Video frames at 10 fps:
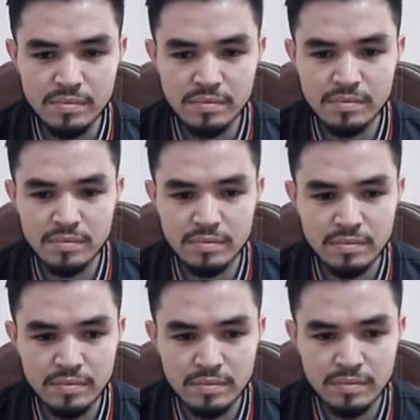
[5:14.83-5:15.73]

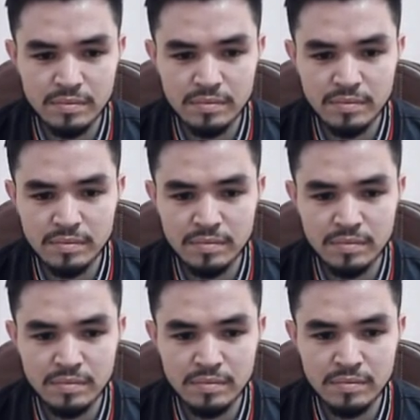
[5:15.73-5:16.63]

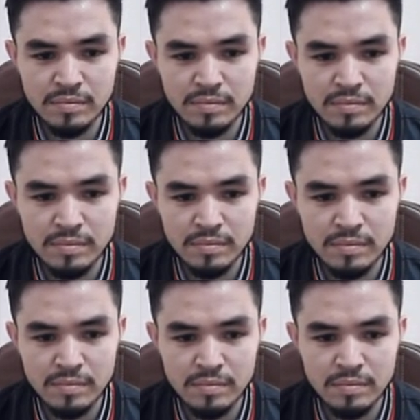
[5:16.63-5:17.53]

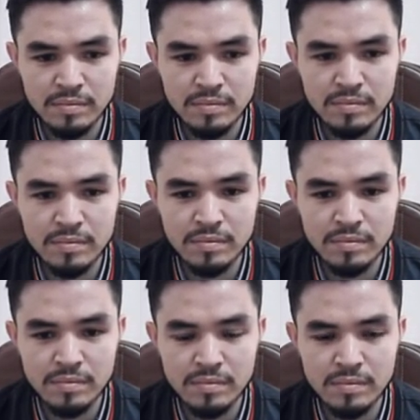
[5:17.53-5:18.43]

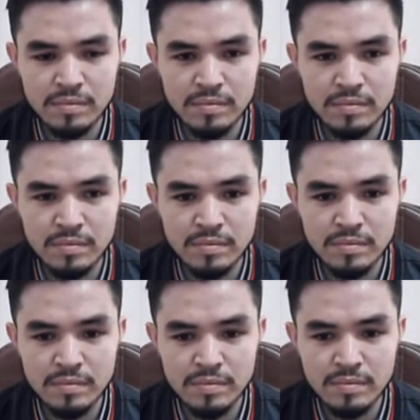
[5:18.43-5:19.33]

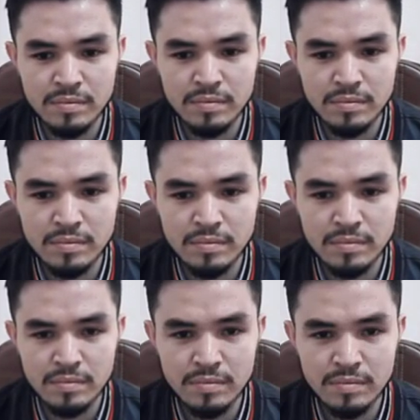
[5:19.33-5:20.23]

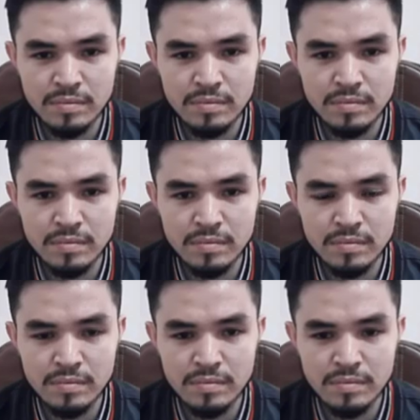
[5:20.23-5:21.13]

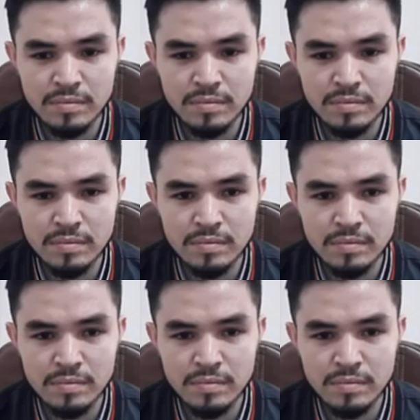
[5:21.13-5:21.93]
[no speech]